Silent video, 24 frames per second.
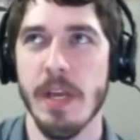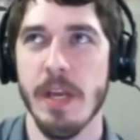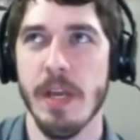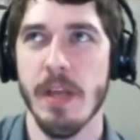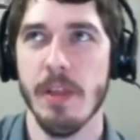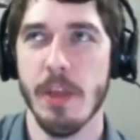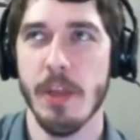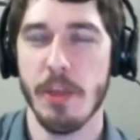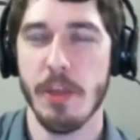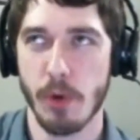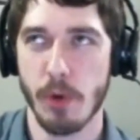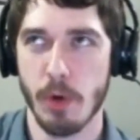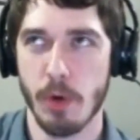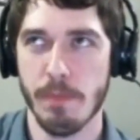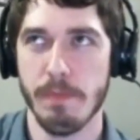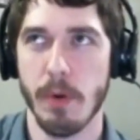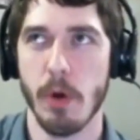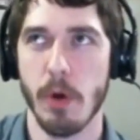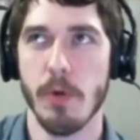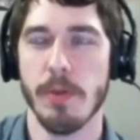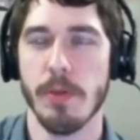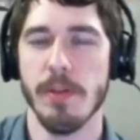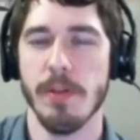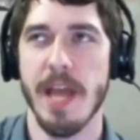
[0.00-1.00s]
the third
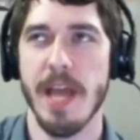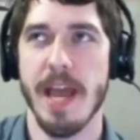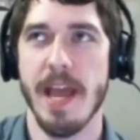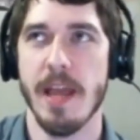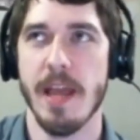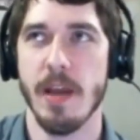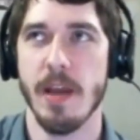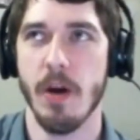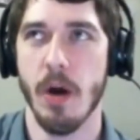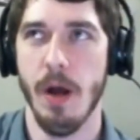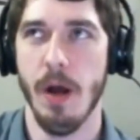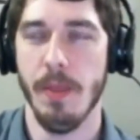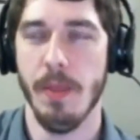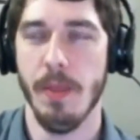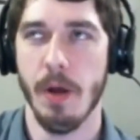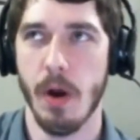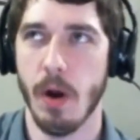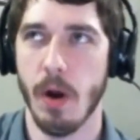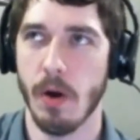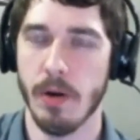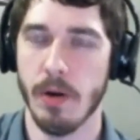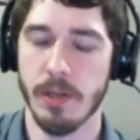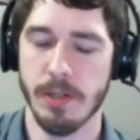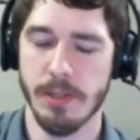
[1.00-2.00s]
birthday on the
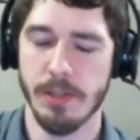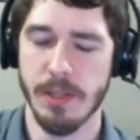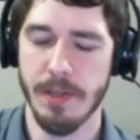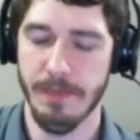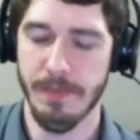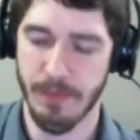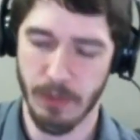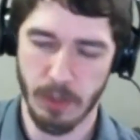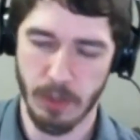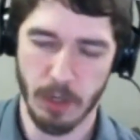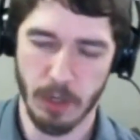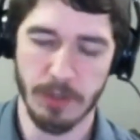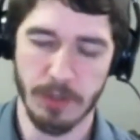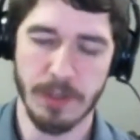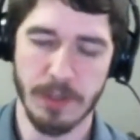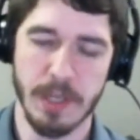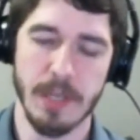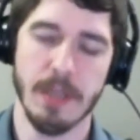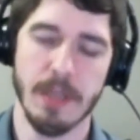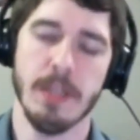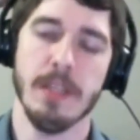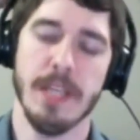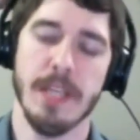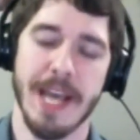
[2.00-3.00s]
hardest
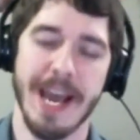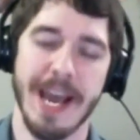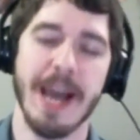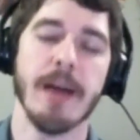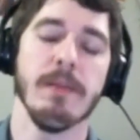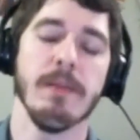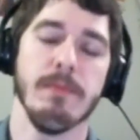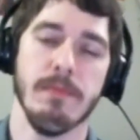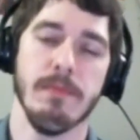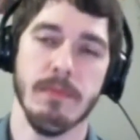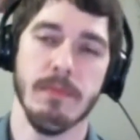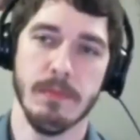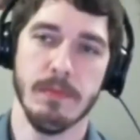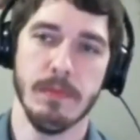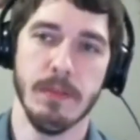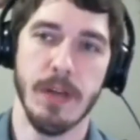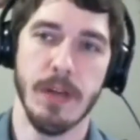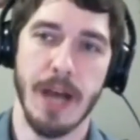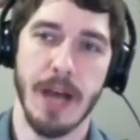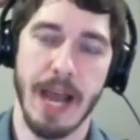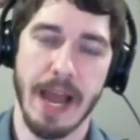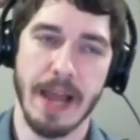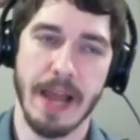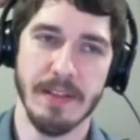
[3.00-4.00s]
difficulty, yeah.
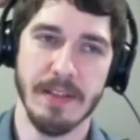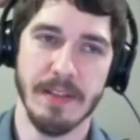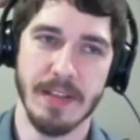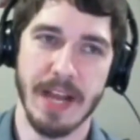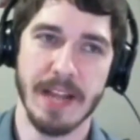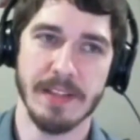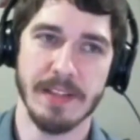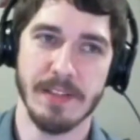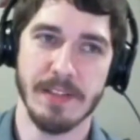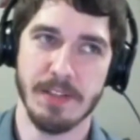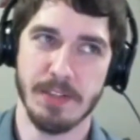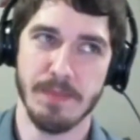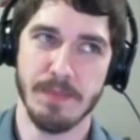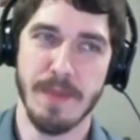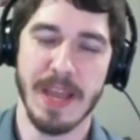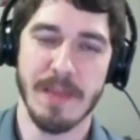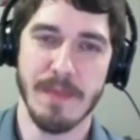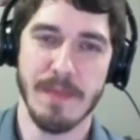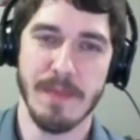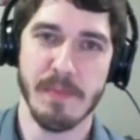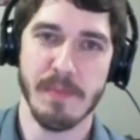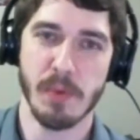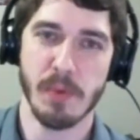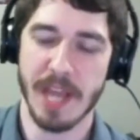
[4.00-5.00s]
That's
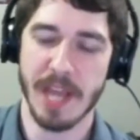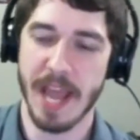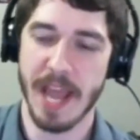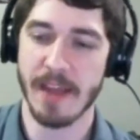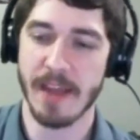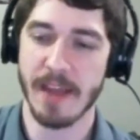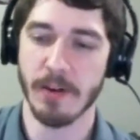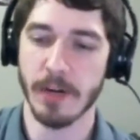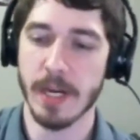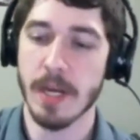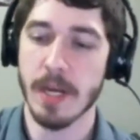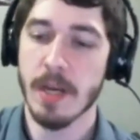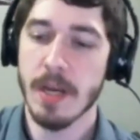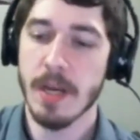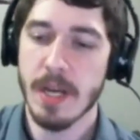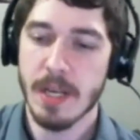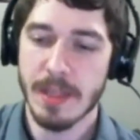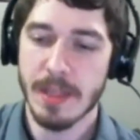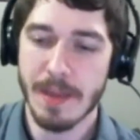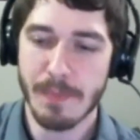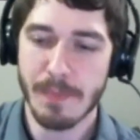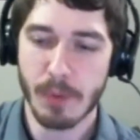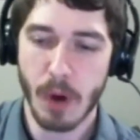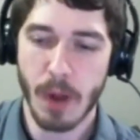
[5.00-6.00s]
made me pretty angry.
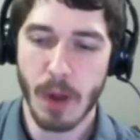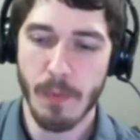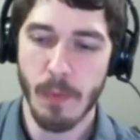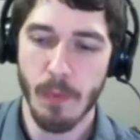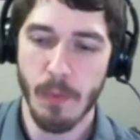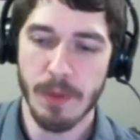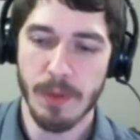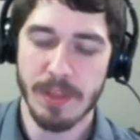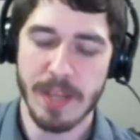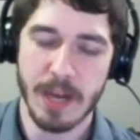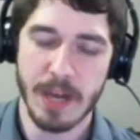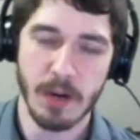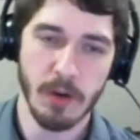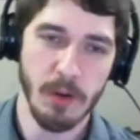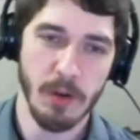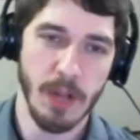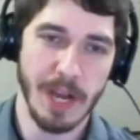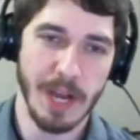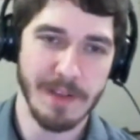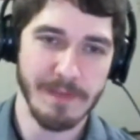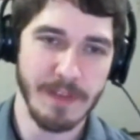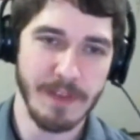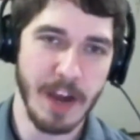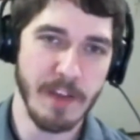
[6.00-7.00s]
The problem with Dead or
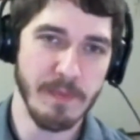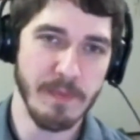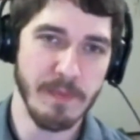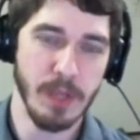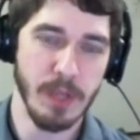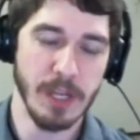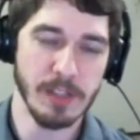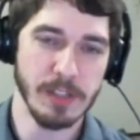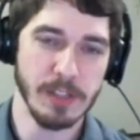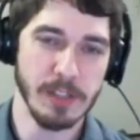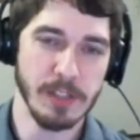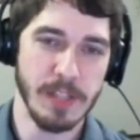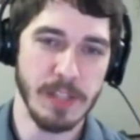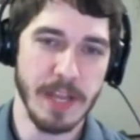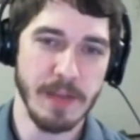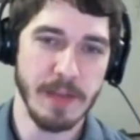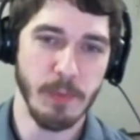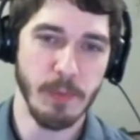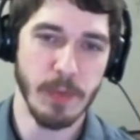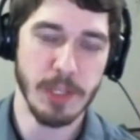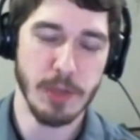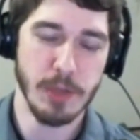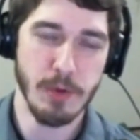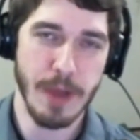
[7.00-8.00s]
Alive 5 Plus is that
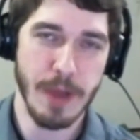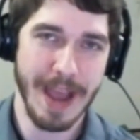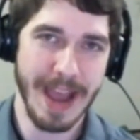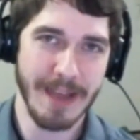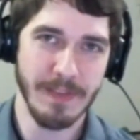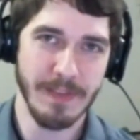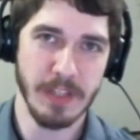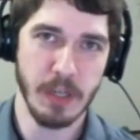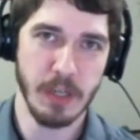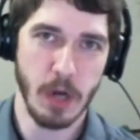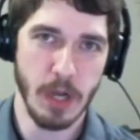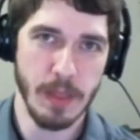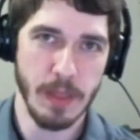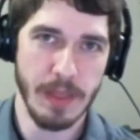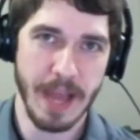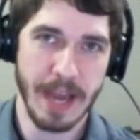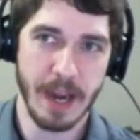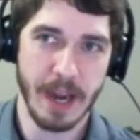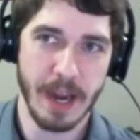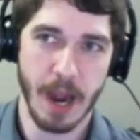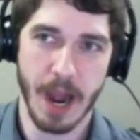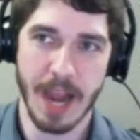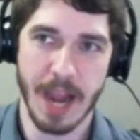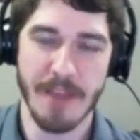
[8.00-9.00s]
when you have it on
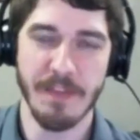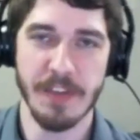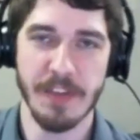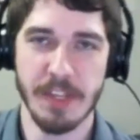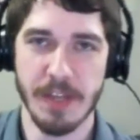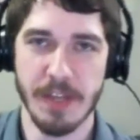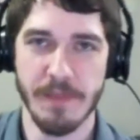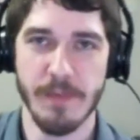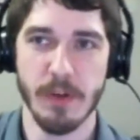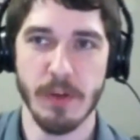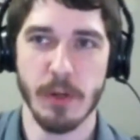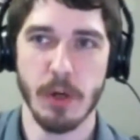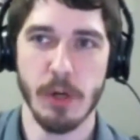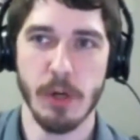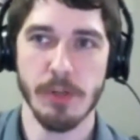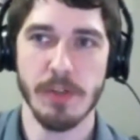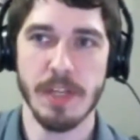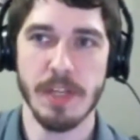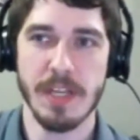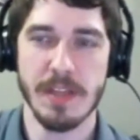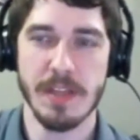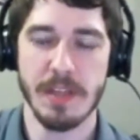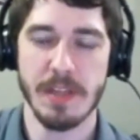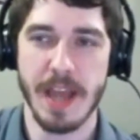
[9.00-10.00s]
that high of a
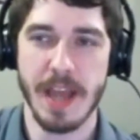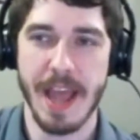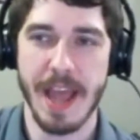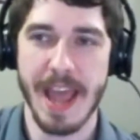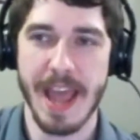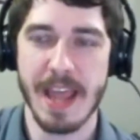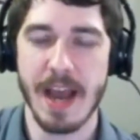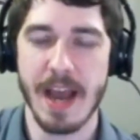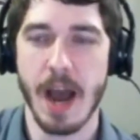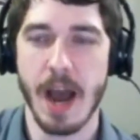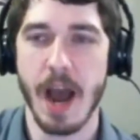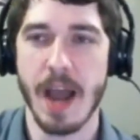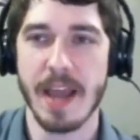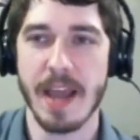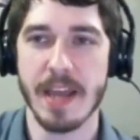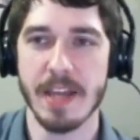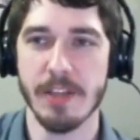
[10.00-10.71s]
difficulty, the AI